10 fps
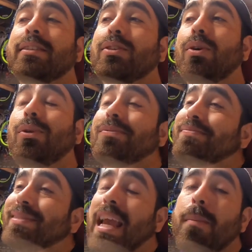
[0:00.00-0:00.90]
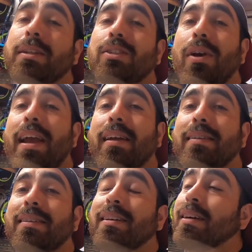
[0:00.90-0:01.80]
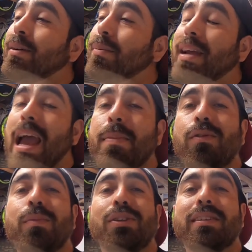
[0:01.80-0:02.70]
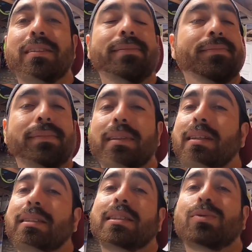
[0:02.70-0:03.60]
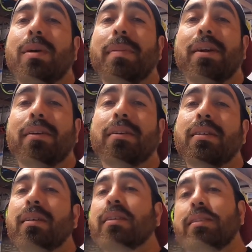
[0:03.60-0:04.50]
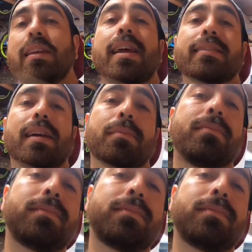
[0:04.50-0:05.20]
So camping's great, but camping with music is just way better. See you next time.